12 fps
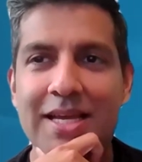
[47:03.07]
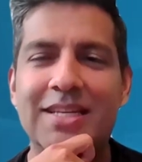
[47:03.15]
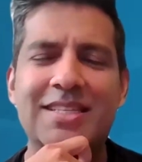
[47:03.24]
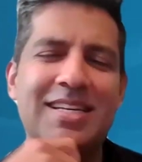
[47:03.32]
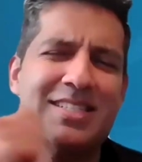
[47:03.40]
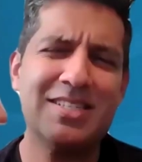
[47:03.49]

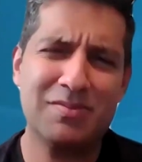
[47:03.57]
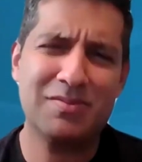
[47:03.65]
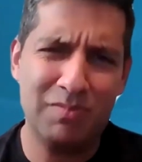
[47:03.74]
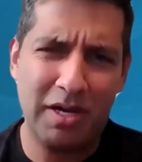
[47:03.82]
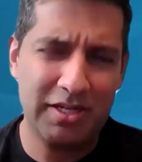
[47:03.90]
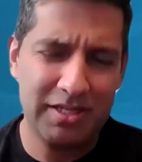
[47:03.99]
It's not just
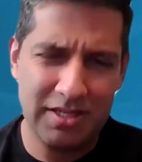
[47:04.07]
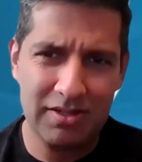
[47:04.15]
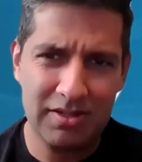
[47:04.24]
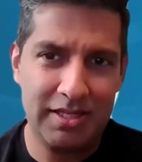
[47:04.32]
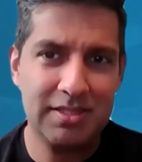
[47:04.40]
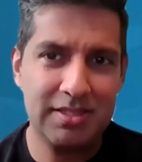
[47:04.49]

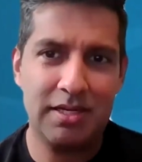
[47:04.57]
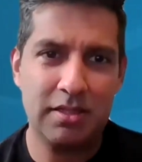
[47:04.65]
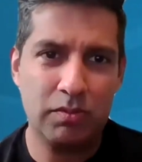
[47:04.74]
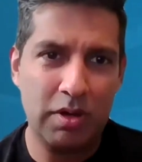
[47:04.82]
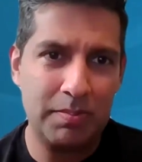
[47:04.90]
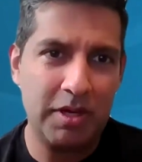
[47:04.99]
monetarily incenting
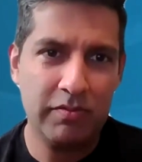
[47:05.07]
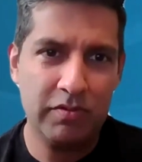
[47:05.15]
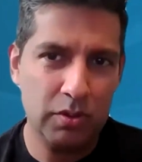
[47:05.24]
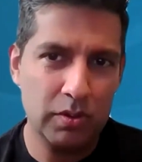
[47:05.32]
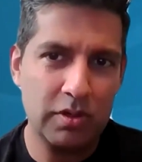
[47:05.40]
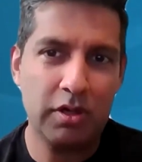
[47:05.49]
the right behavior.
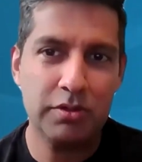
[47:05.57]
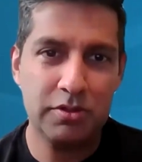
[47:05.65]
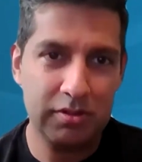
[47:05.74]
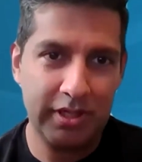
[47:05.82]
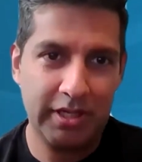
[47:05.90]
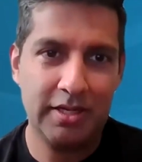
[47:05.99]
You're
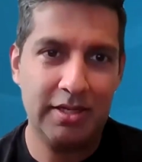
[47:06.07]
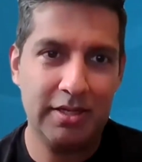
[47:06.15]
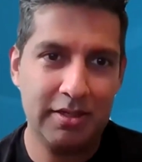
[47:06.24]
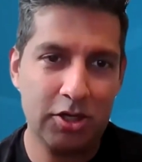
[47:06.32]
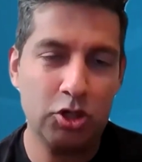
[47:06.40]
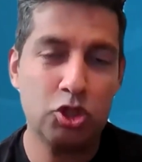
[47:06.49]
culturally
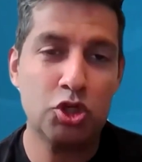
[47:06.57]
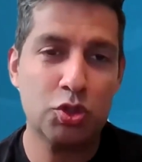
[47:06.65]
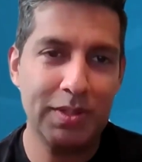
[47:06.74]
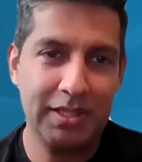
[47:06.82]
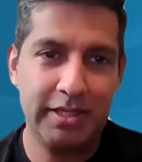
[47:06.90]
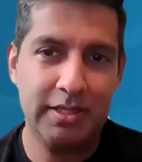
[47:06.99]

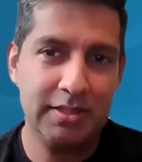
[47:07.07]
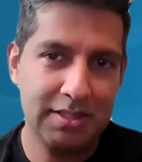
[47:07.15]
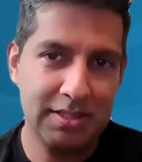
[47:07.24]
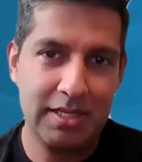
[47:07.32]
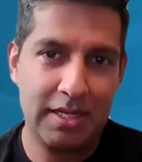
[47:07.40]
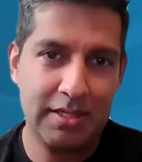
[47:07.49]

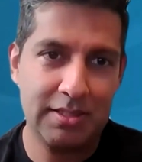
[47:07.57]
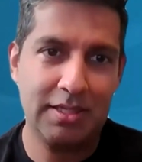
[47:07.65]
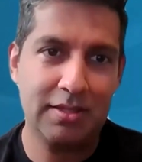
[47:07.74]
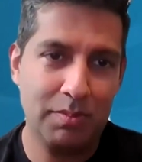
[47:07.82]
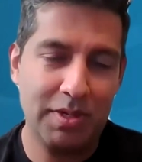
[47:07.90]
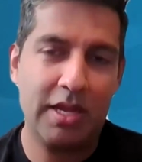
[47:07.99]

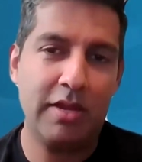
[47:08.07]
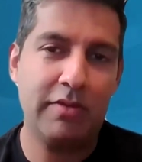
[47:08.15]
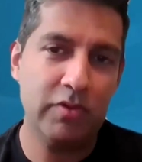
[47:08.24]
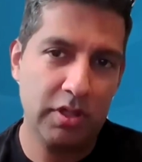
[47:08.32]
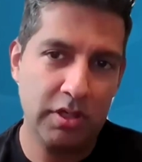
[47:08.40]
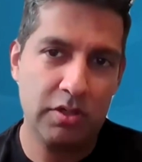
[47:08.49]
incenting the
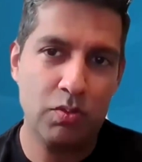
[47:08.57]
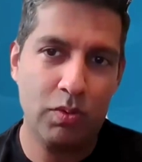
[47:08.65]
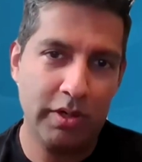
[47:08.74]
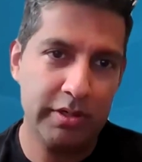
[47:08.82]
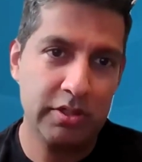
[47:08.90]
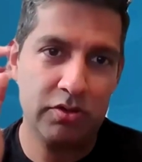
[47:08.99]
behavior that you
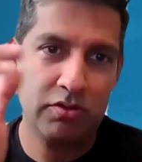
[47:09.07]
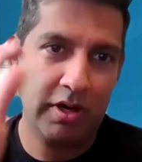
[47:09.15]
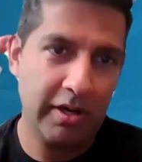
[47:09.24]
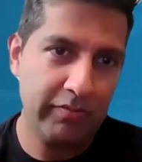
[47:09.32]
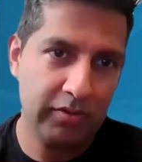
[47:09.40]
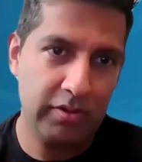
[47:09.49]
wanted to
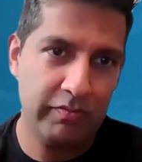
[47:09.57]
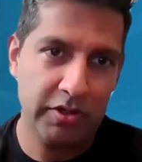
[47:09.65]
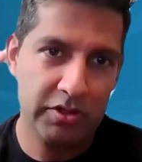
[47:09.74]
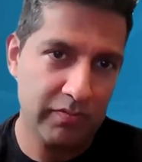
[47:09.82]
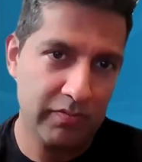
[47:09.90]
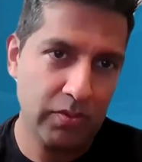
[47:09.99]
drive the
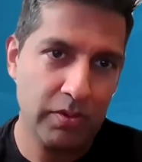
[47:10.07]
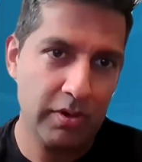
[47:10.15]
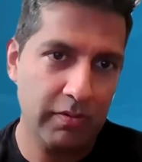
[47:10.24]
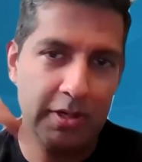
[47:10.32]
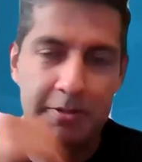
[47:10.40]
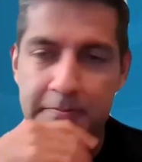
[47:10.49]
vision
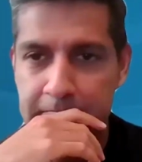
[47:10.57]
forward, right?